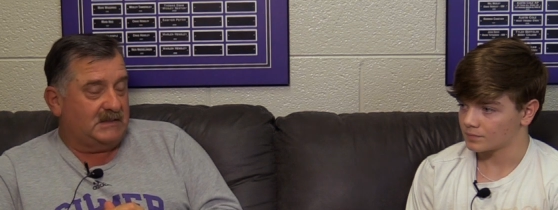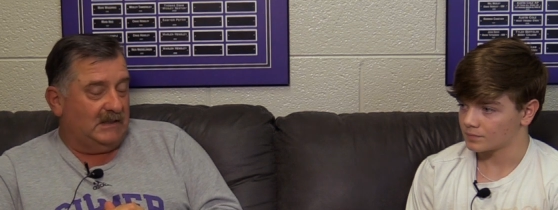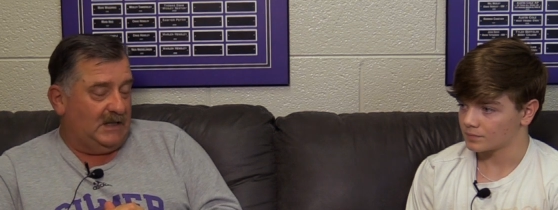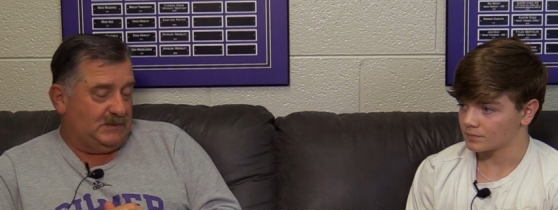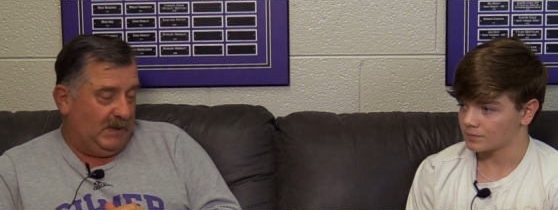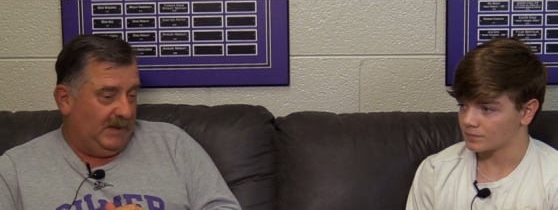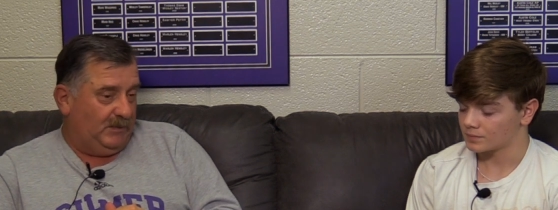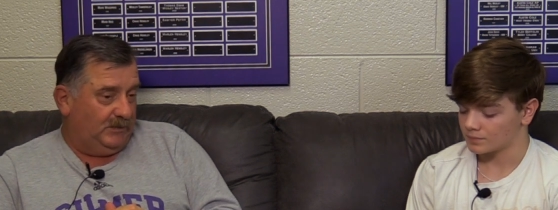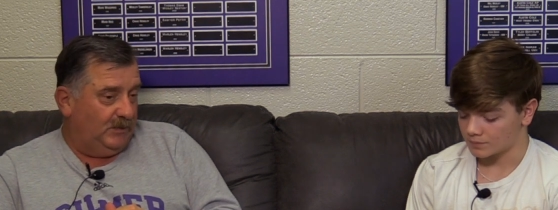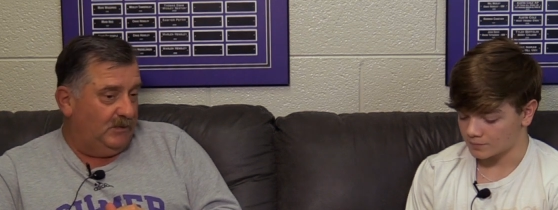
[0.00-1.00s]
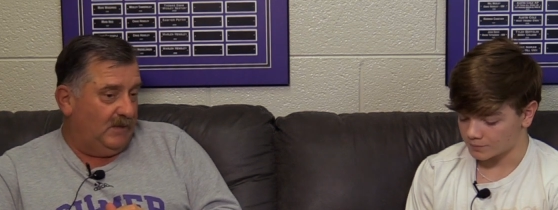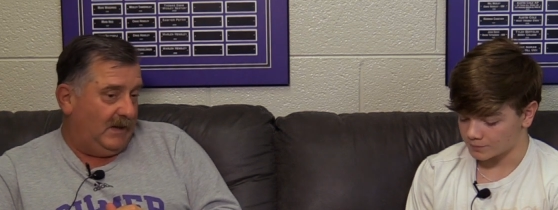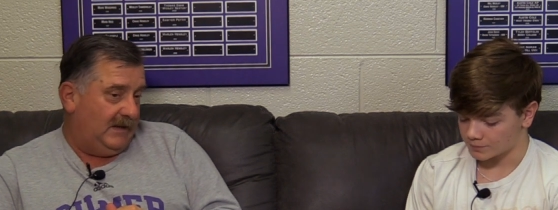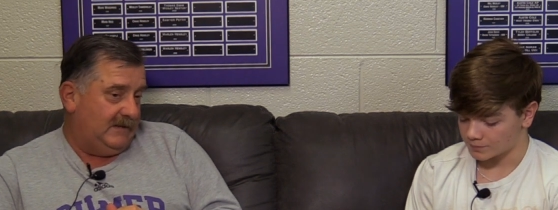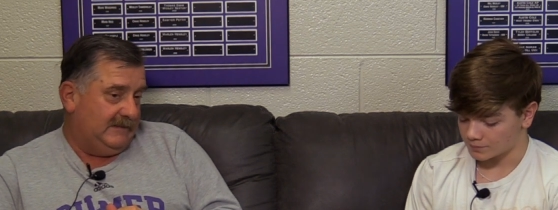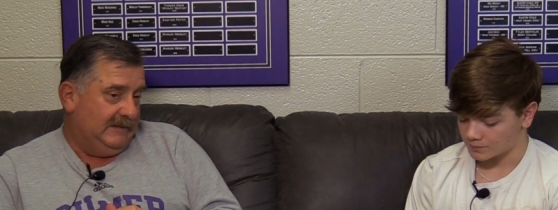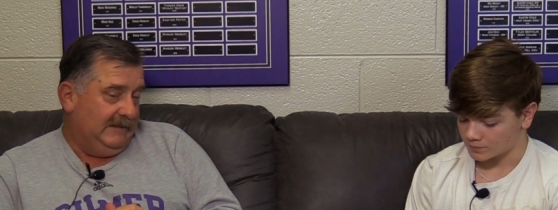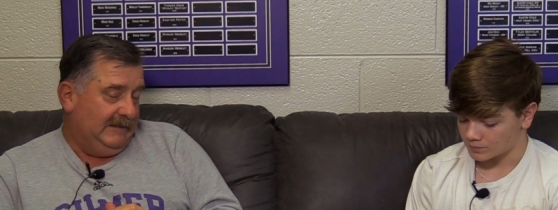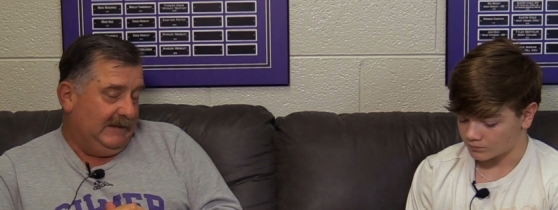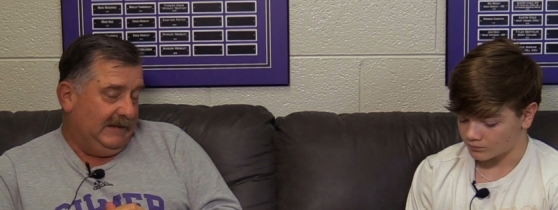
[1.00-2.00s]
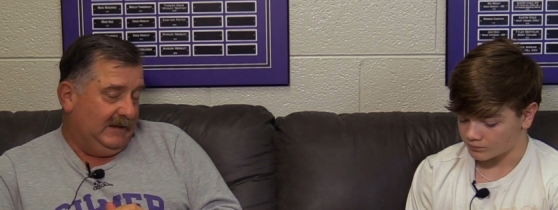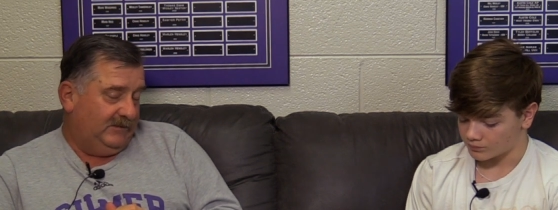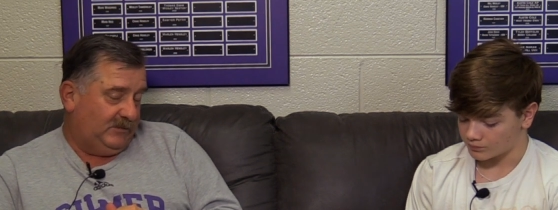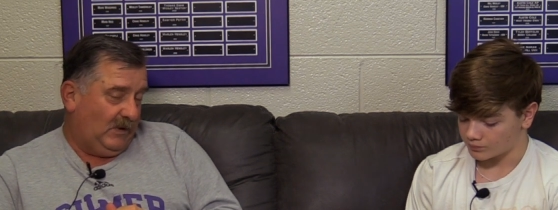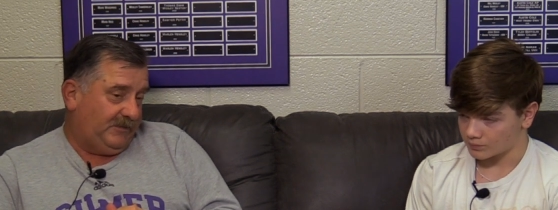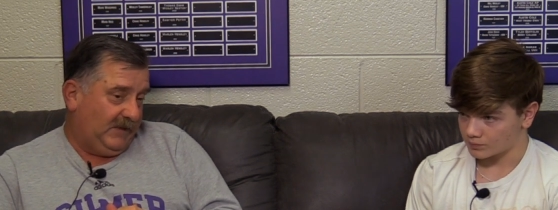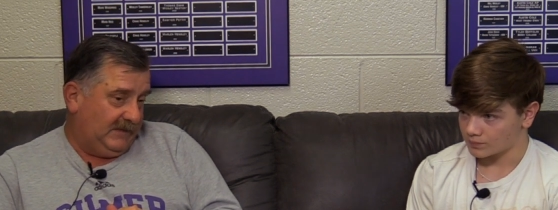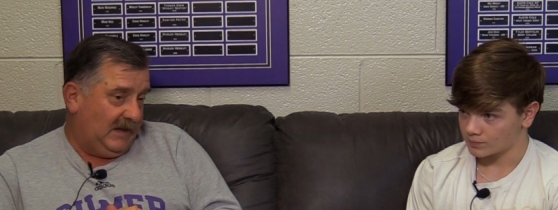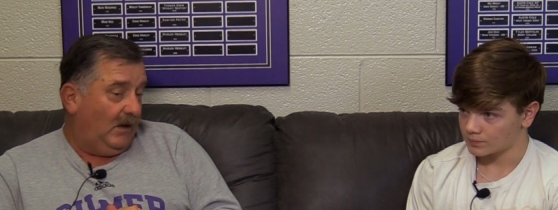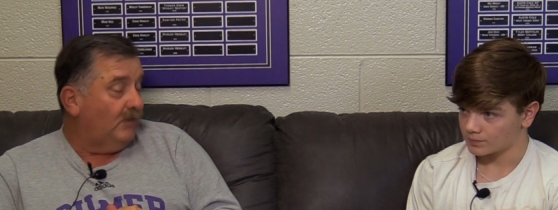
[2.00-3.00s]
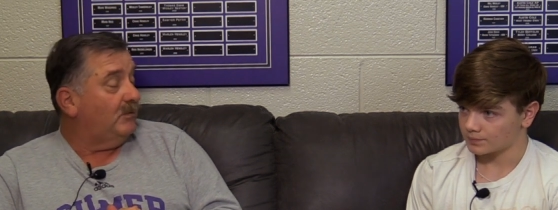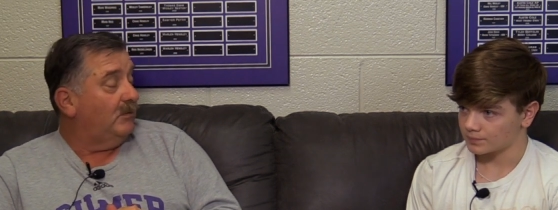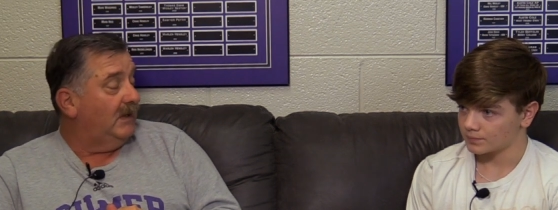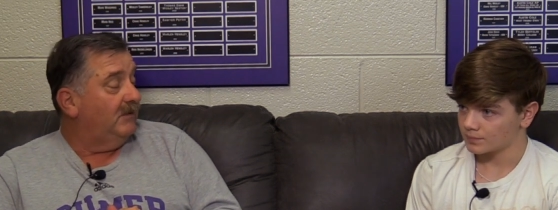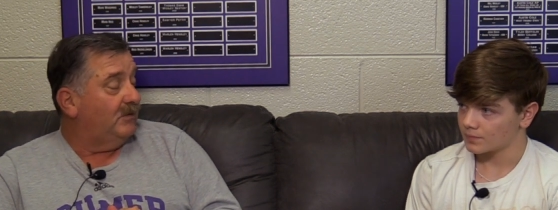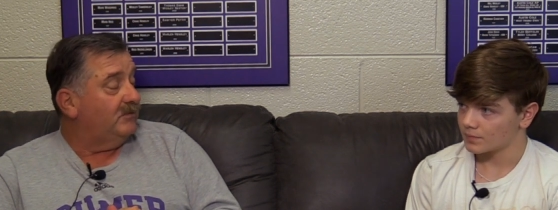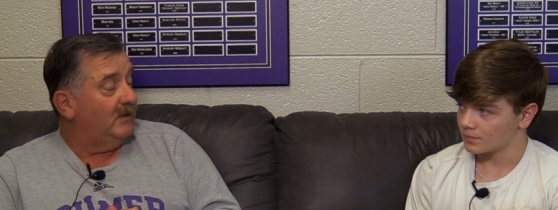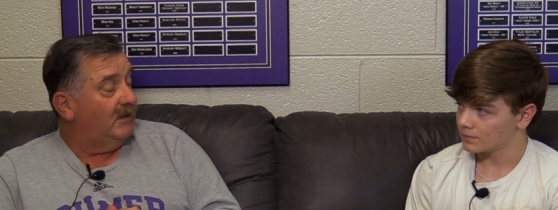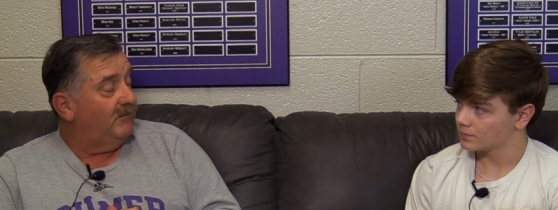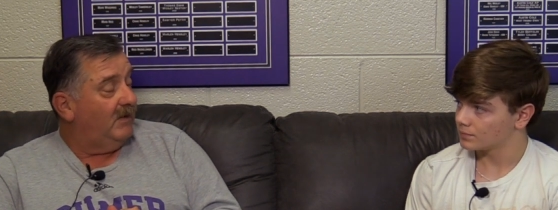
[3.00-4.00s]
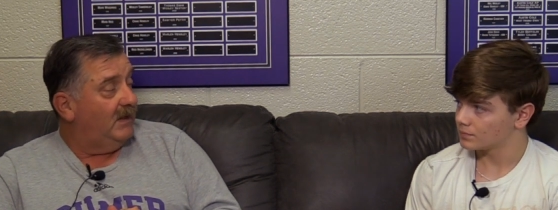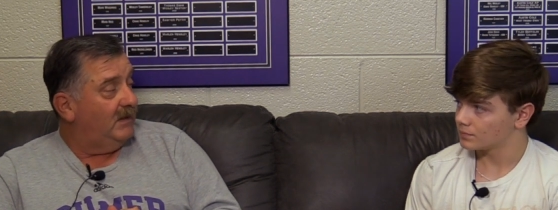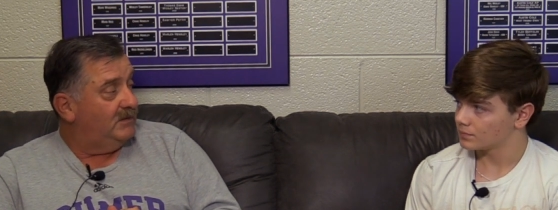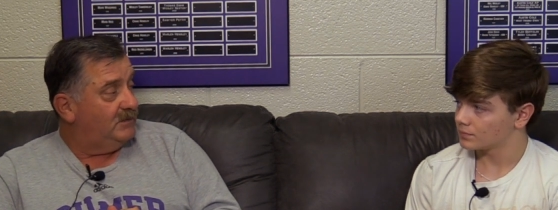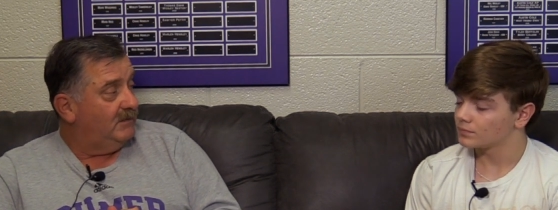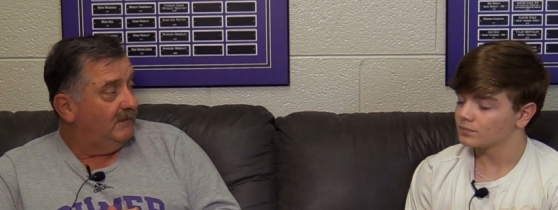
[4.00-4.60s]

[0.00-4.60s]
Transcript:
Speaker 1: and less people do that. And so I think that also gives us an advantage.